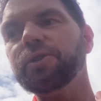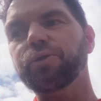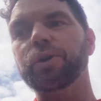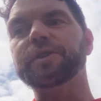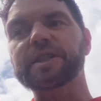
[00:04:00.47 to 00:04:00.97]

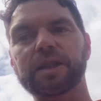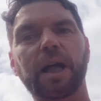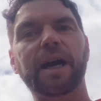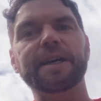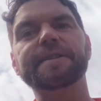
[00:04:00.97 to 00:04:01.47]
through the
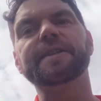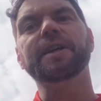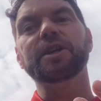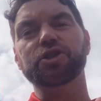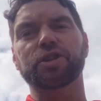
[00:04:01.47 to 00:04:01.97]
slides
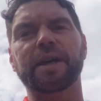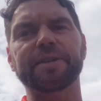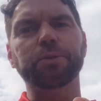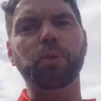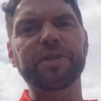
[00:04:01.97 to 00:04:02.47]

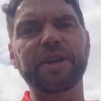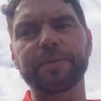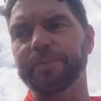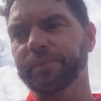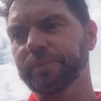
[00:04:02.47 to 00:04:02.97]
shared with you.
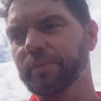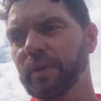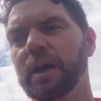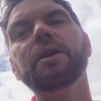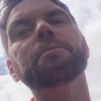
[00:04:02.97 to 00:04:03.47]

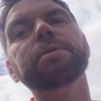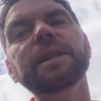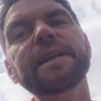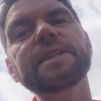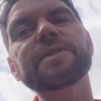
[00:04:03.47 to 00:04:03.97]

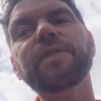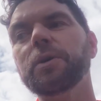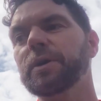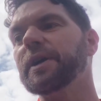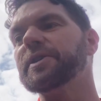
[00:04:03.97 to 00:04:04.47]
Please
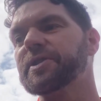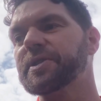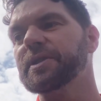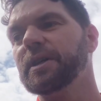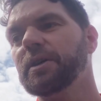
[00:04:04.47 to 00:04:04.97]

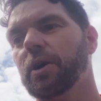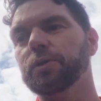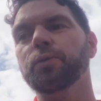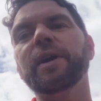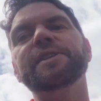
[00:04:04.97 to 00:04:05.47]
focus
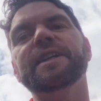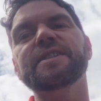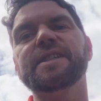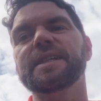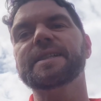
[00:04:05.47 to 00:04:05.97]
on reading
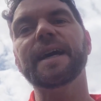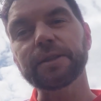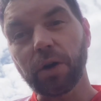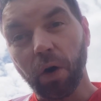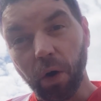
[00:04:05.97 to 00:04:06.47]
in
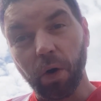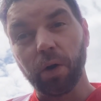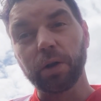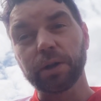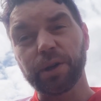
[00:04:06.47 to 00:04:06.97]
detail
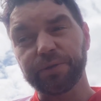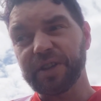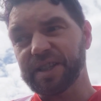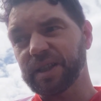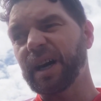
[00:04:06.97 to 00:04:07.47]
all of the
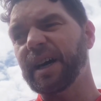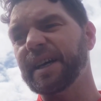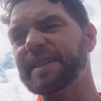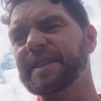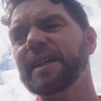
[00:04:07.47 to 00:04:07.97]

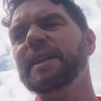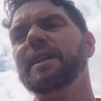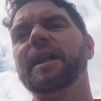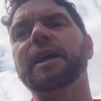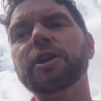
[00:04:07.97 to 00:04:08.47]
slides,
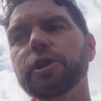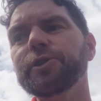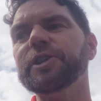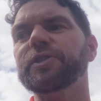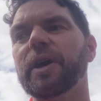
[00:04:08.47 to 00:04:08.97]

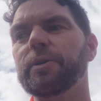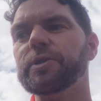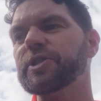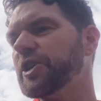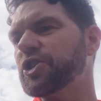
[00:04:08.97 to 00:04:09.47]
including
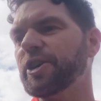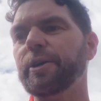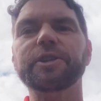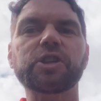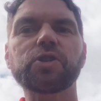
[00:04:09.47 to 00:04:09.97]
those that show
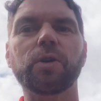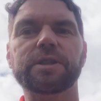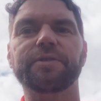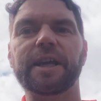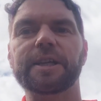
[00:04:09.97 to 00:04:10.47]
you the
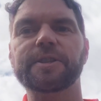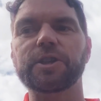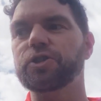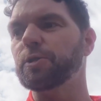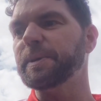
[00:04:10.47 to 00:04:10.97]
sorts of things that
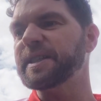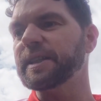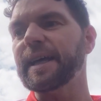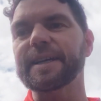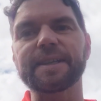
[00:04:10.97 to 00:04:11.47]
you should be
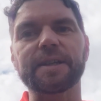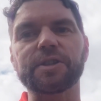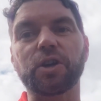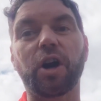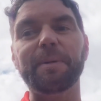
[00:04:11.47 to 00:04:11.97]
selecting
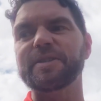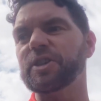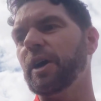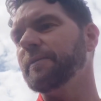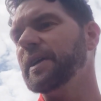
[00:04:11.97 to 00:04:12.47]
to
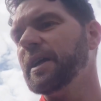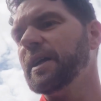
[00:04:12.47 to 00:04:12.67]
comment on